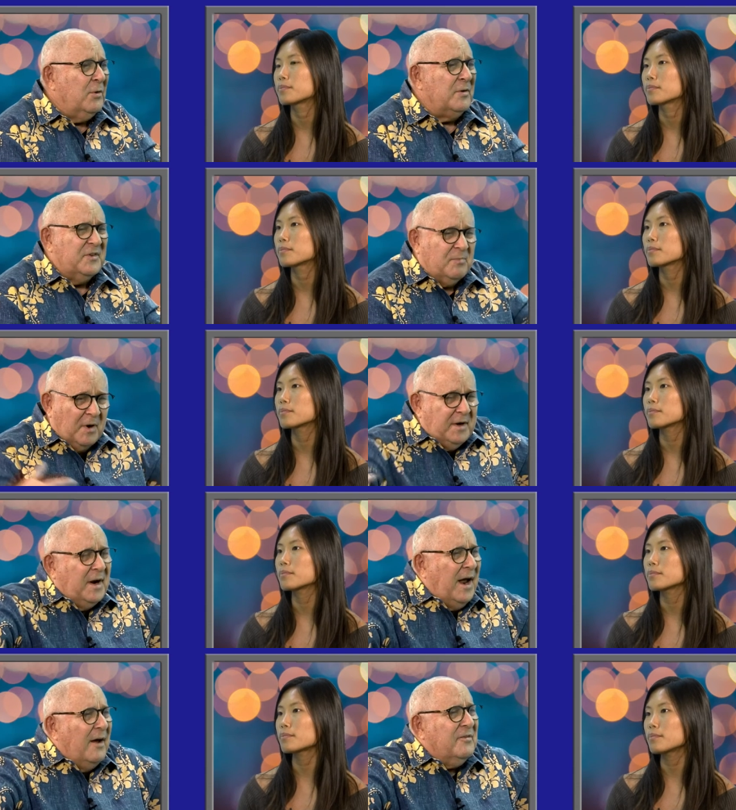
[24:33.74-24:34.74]
Speaker 1: all this money
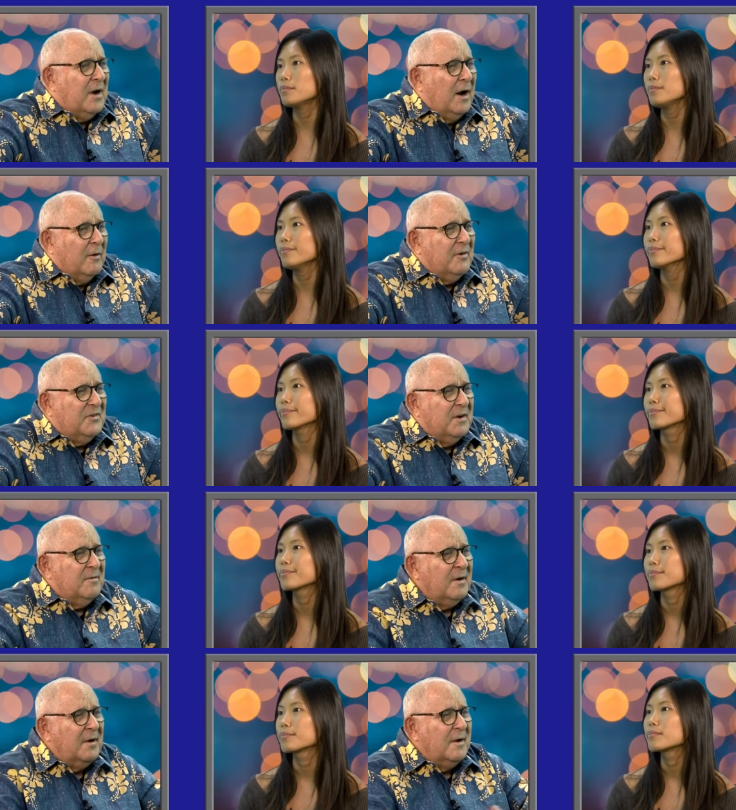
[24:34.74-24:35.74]
to have Congress,
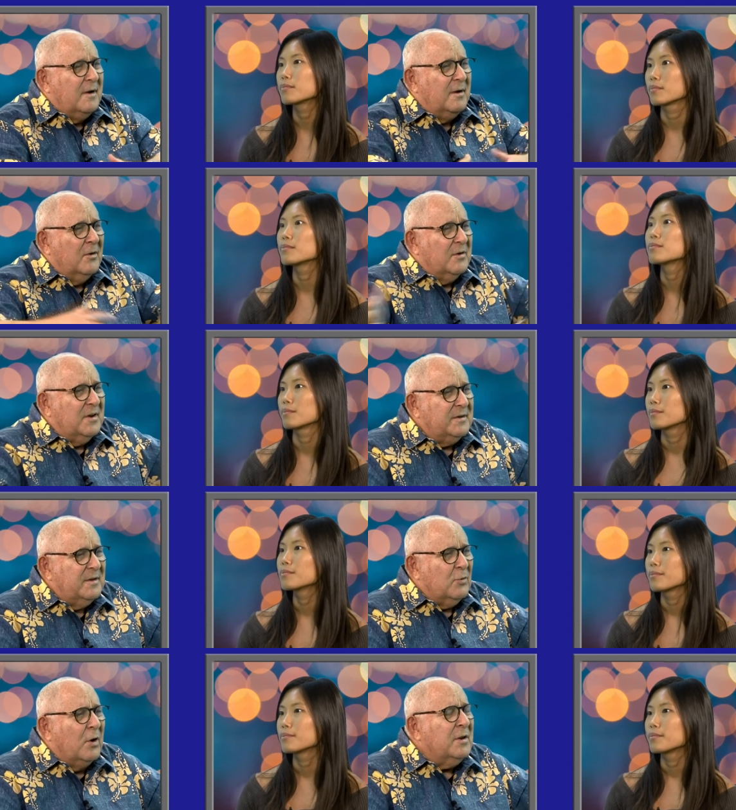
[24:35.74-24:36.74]
and you know, it's like
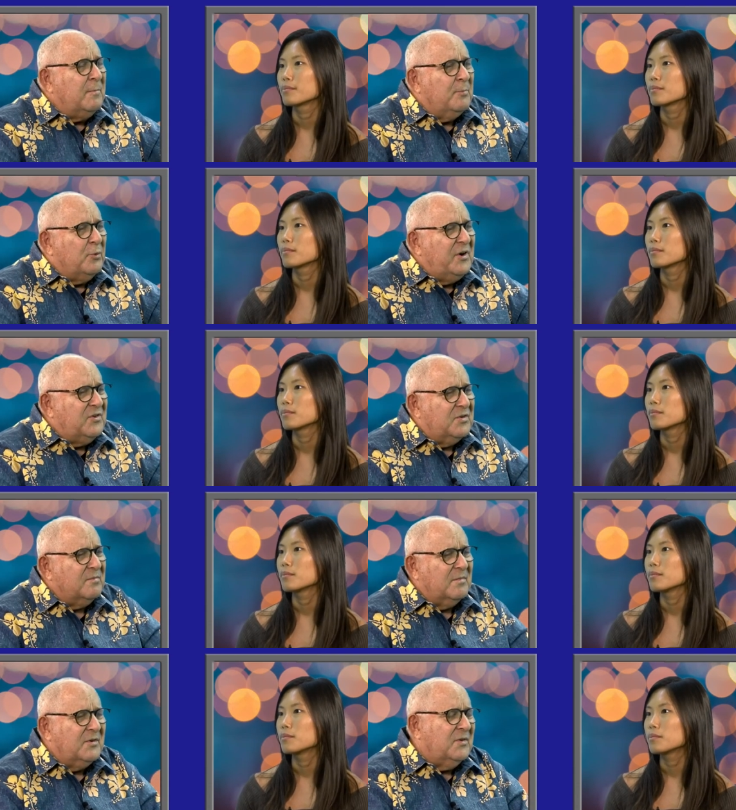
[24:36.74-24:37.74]
they're all in breach.
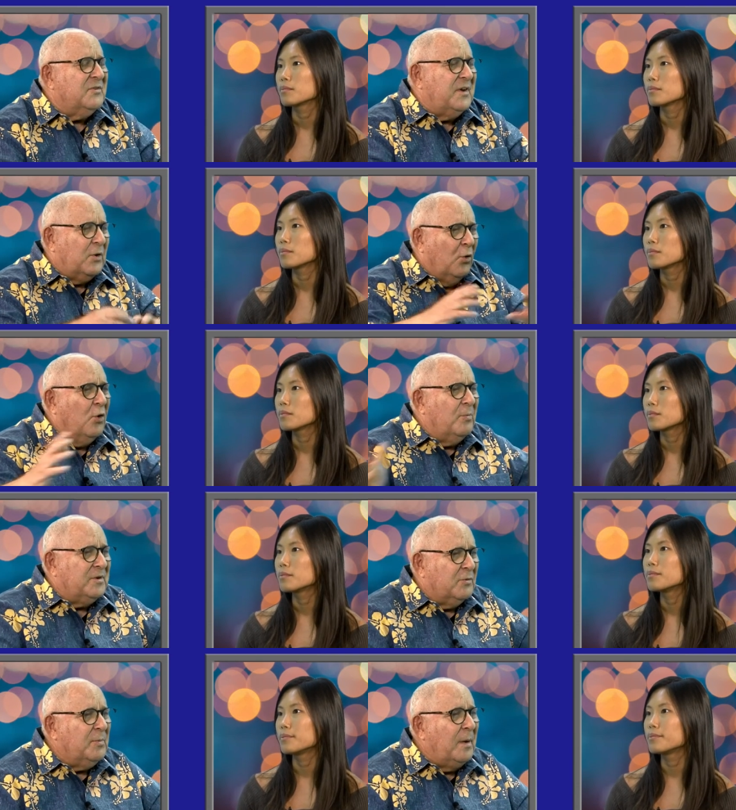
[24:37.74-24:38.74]
I shouldn't say all,
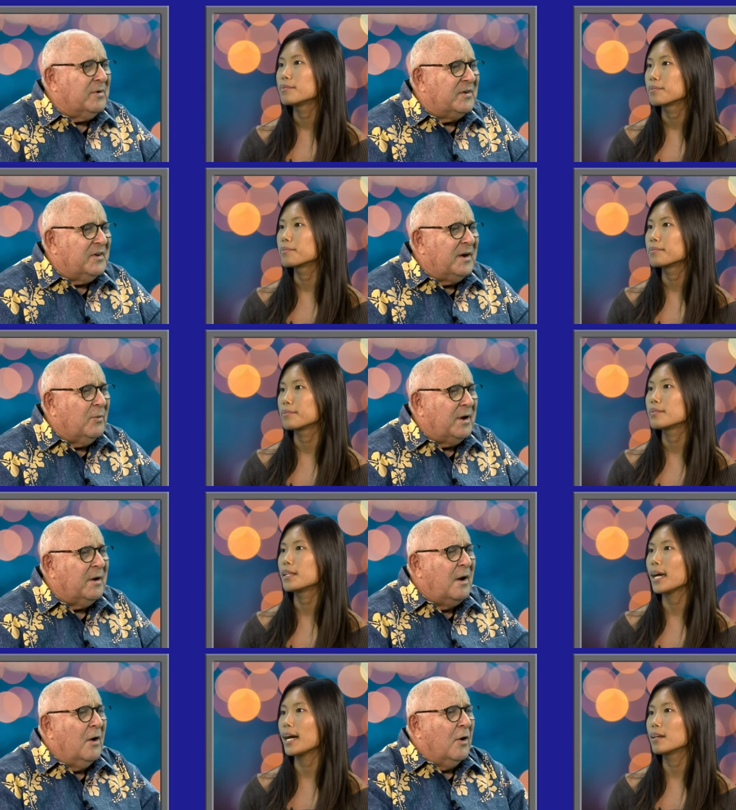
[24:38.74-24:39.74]
but the Republicans anyway
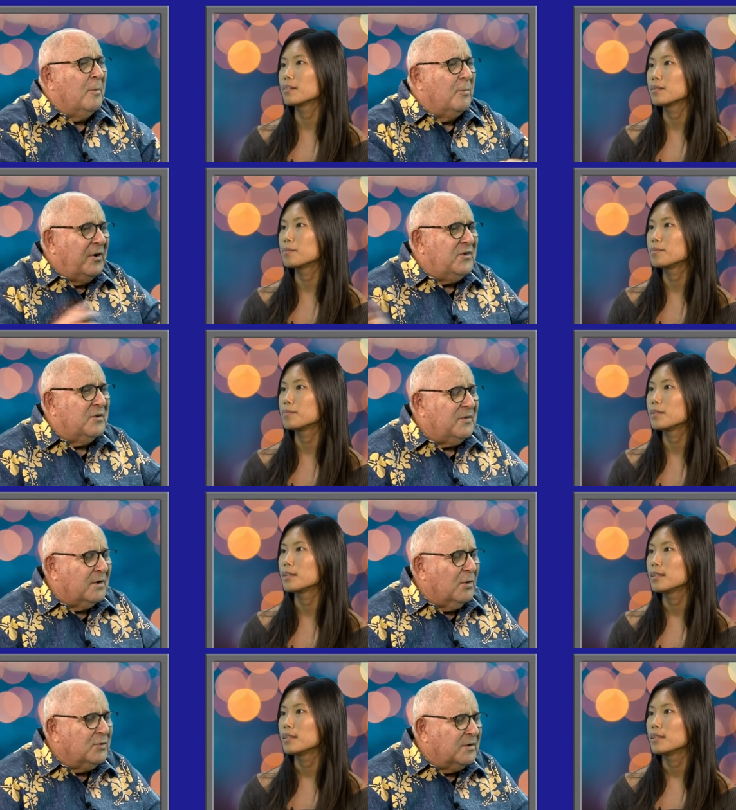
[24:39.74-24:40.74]
yeah. are in breach of
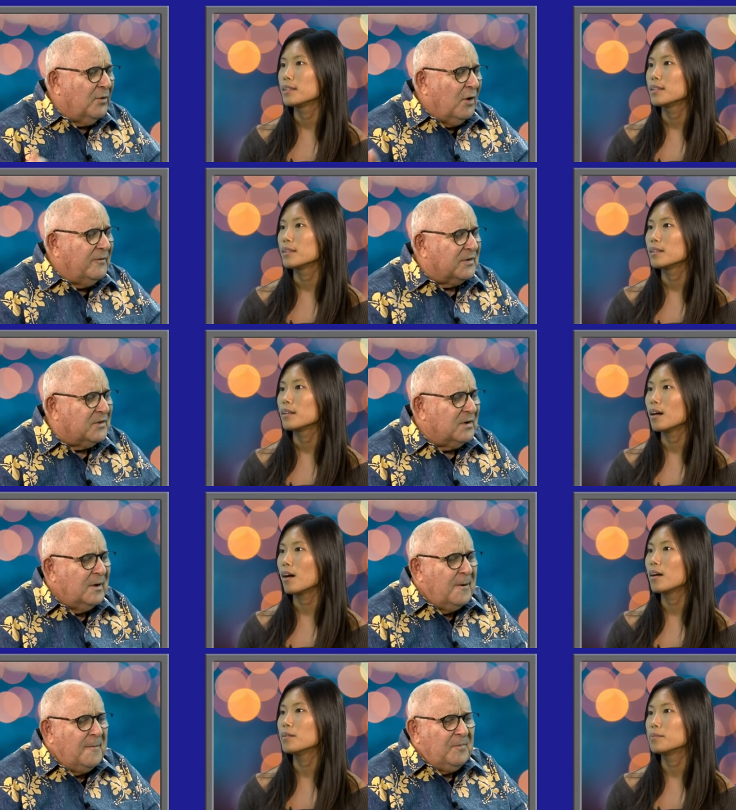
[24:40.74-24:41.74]
their oath of office.
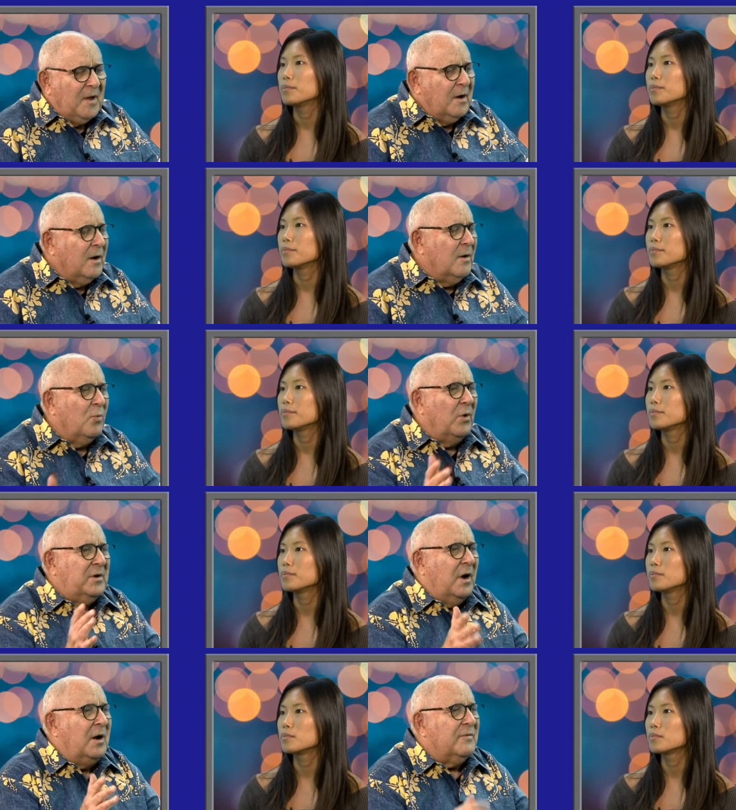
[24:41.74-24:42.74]
Uh-huh. Uh,
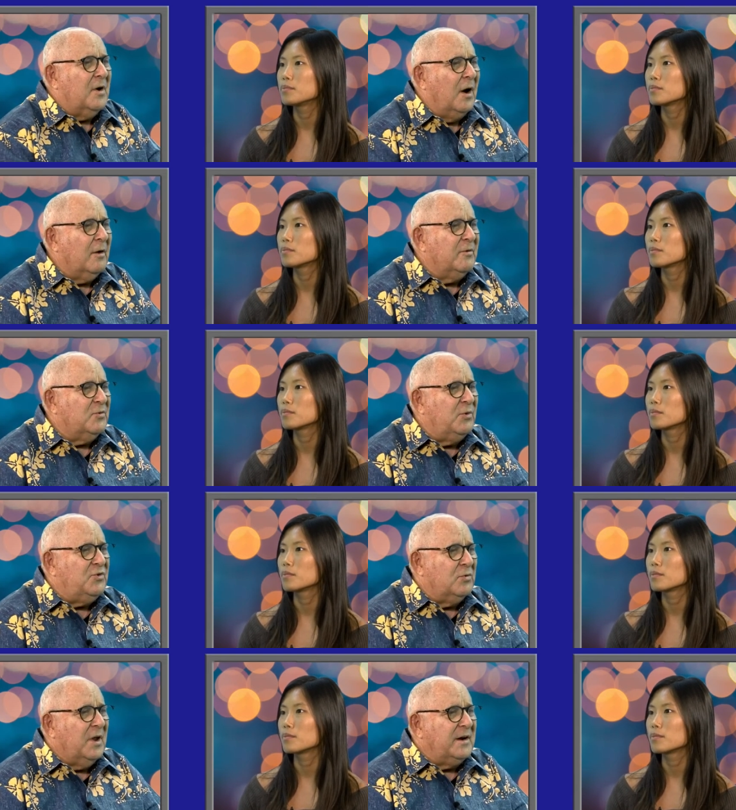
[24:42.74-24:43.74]
what kind of Congress
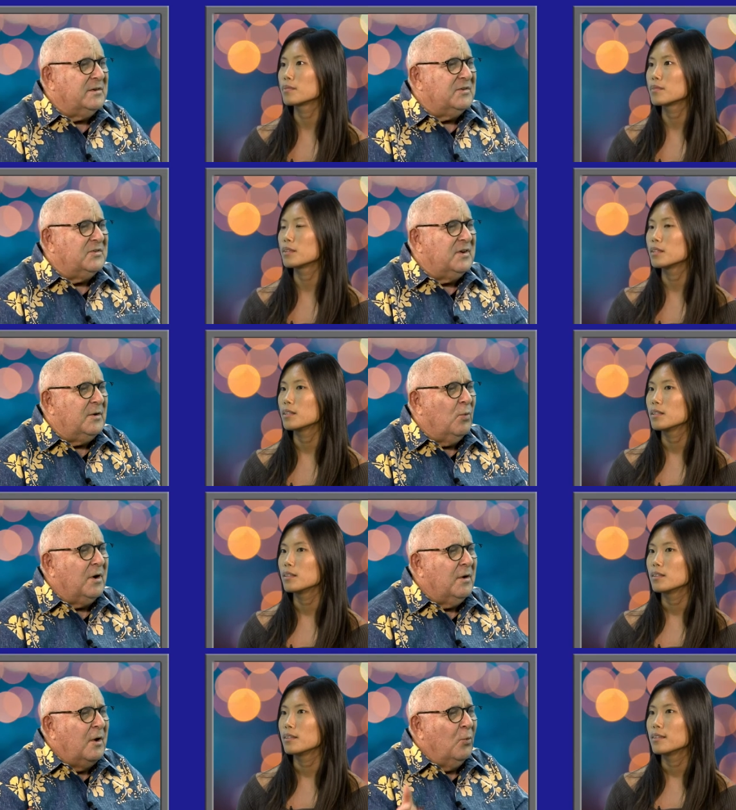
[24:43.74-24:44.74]
would you like to see?
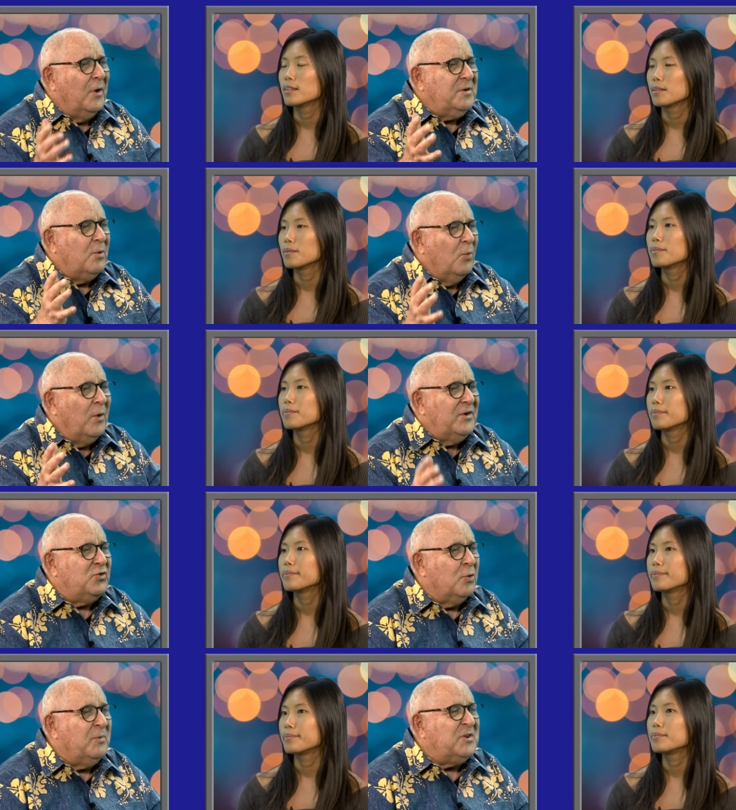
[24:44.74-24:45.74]
What, what, what
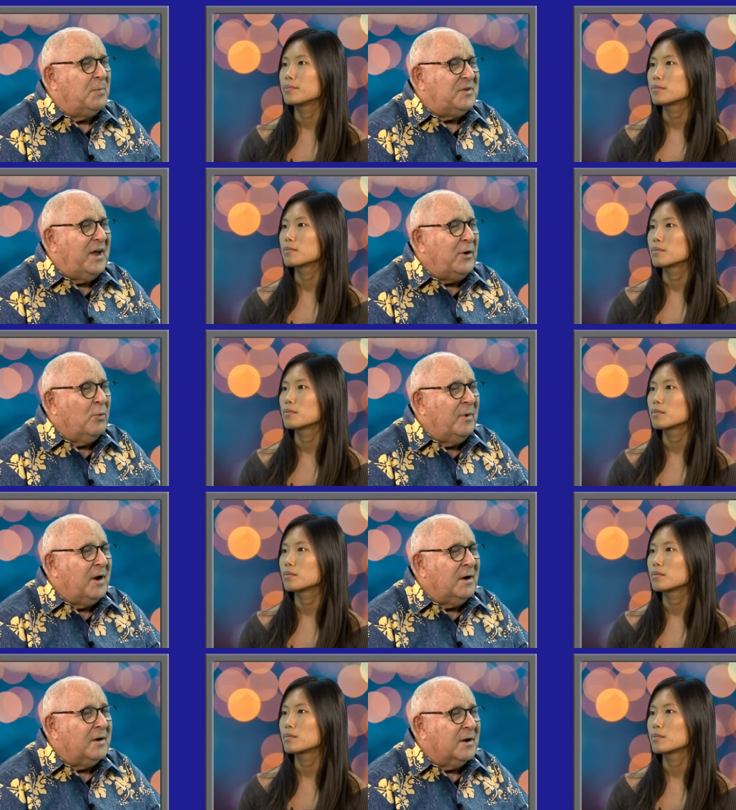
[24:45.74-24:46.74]
is your Mr. Potato
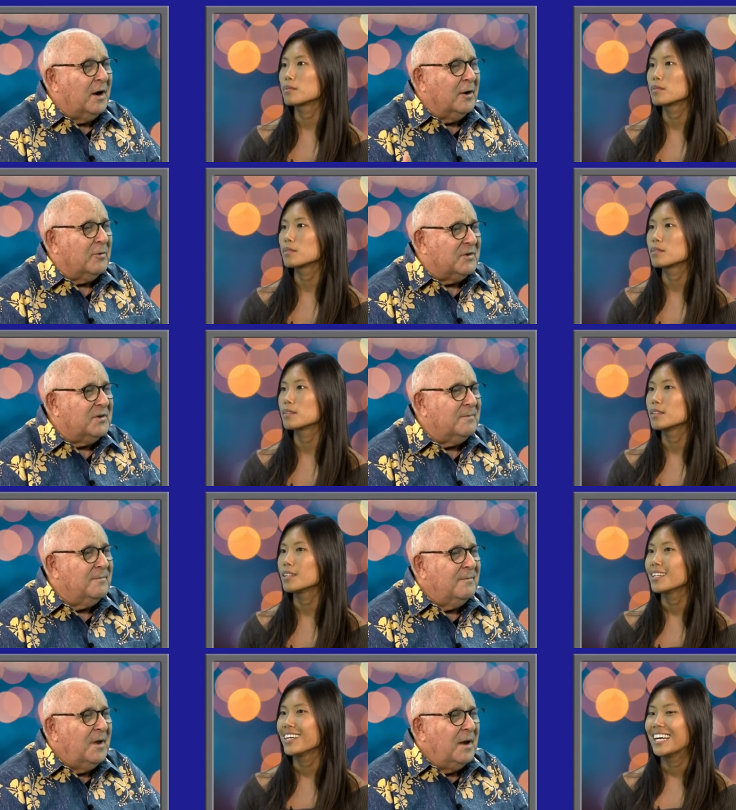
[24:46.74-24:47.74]
Man on Congress
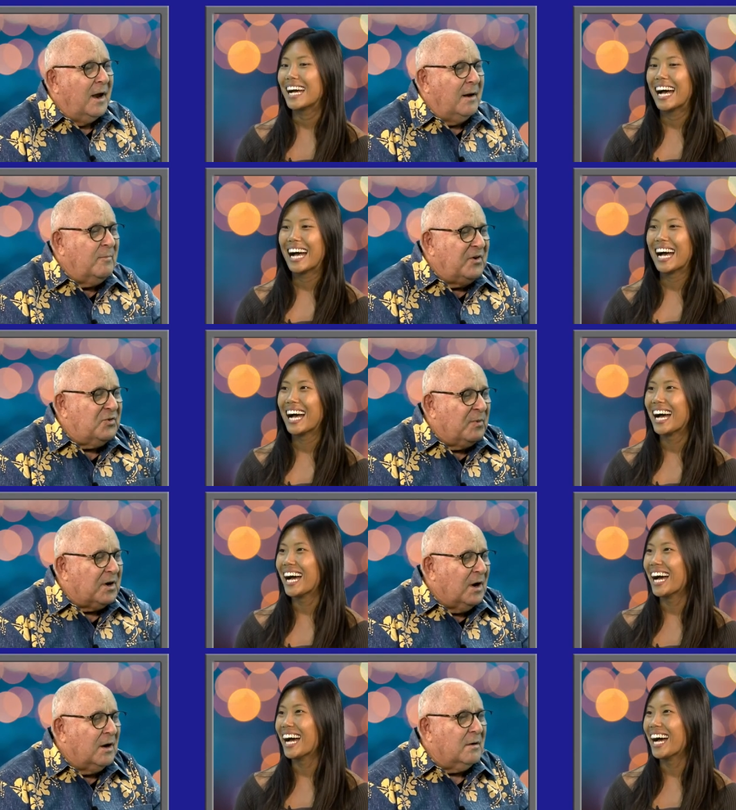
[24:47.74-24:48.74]
and Mitch
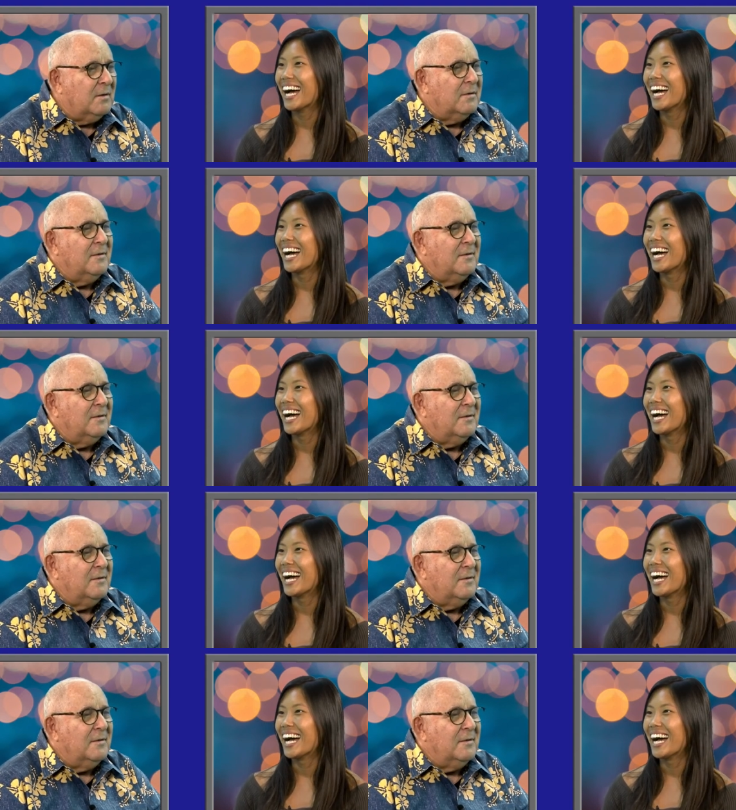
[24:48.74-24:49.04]
McConnell?